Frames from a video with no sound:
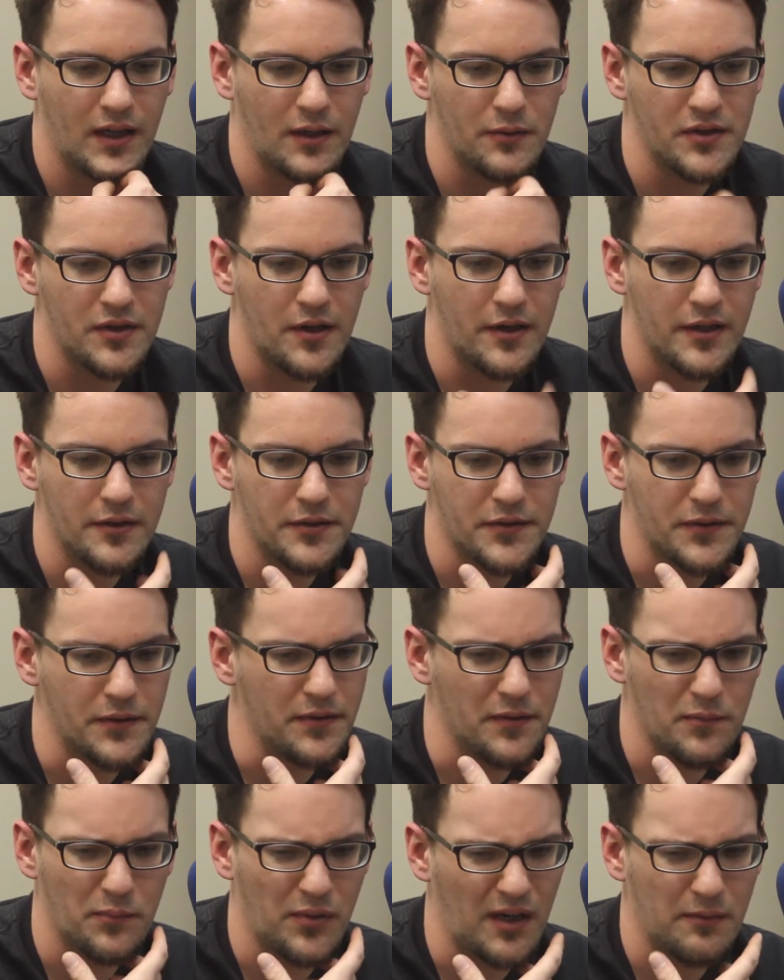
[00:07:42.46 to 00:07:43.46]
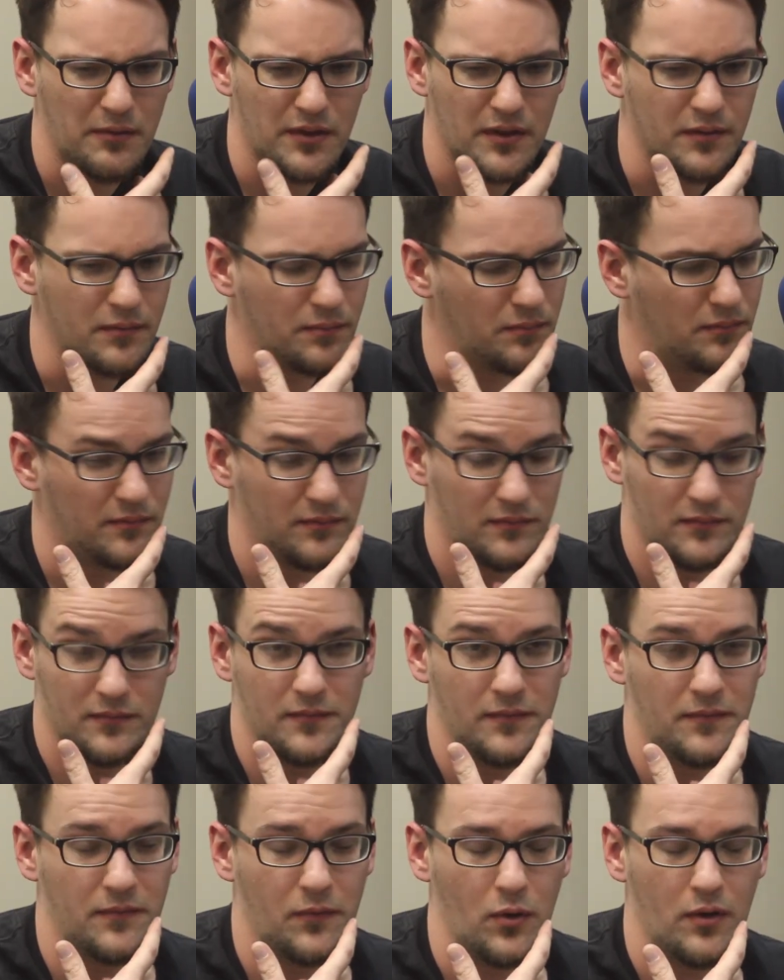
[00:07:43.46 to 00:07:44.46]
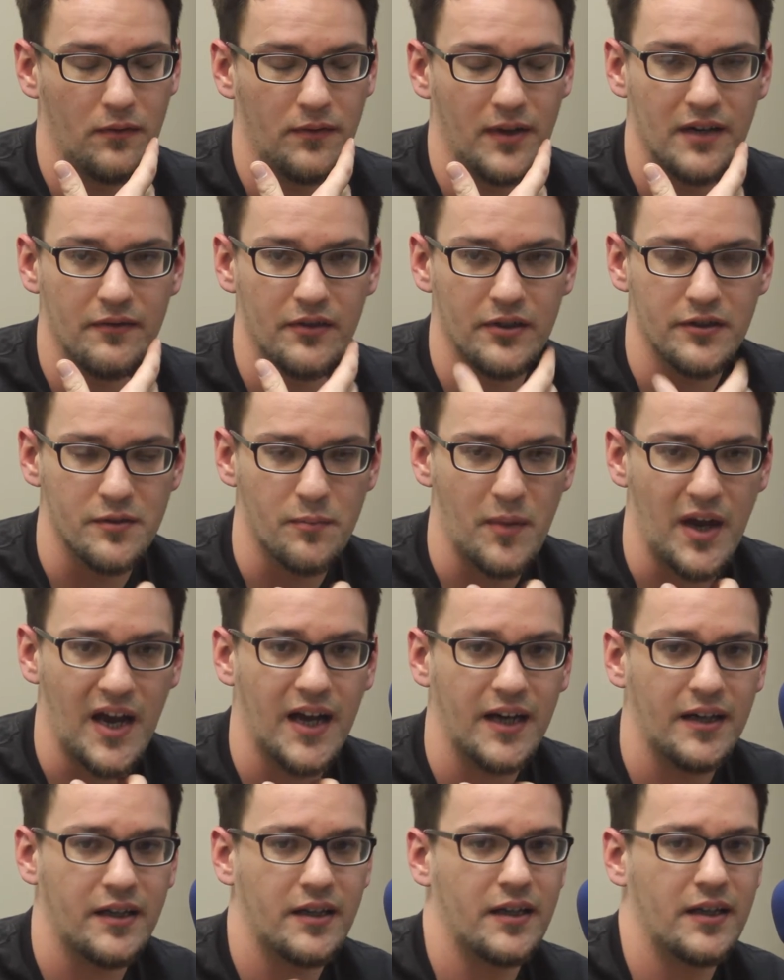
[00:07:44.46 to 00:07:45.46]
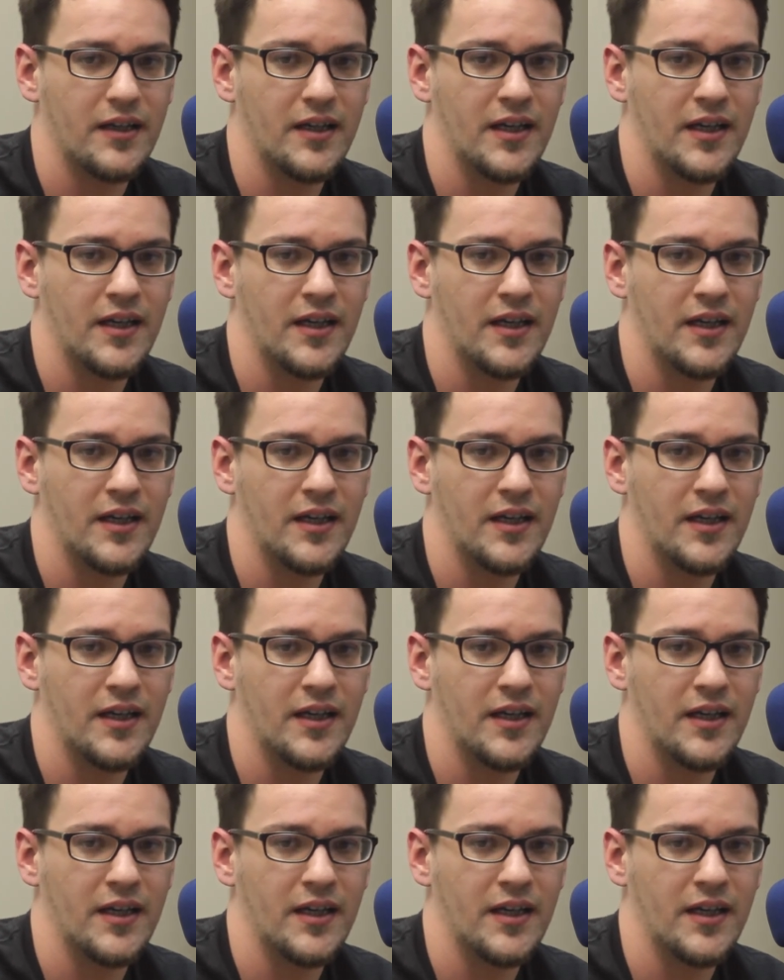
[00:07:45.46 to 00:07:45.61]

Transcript: was an audio student probably 4 or 5 years back,